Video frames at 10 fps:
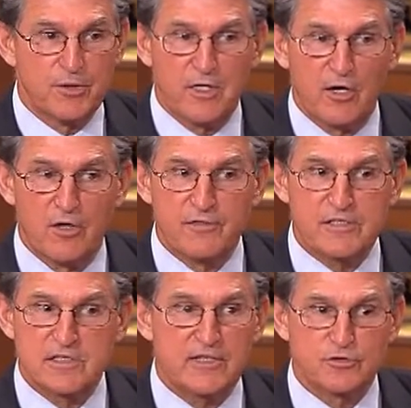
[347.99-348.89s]
putting all
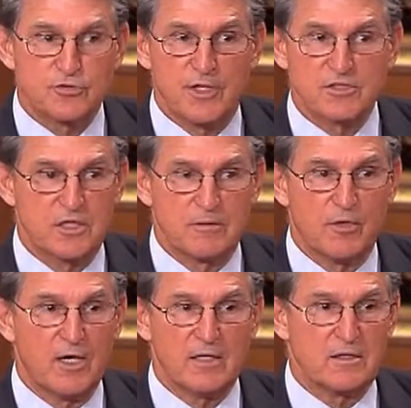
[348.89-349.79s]
these lethal drugs on the
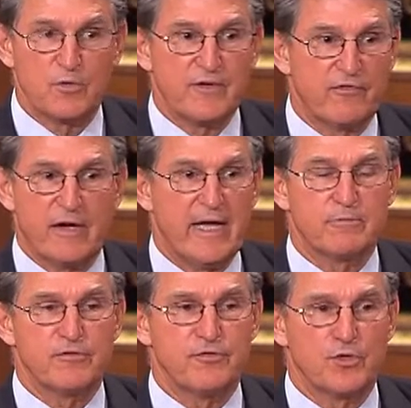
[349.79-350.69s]
market that we never had
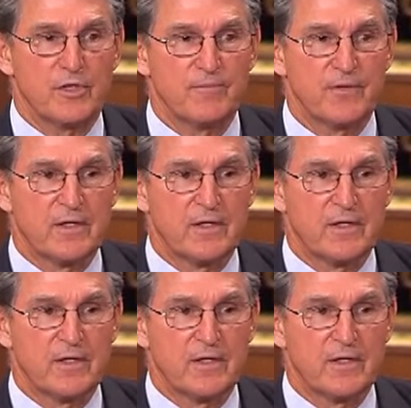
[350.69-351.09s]
before.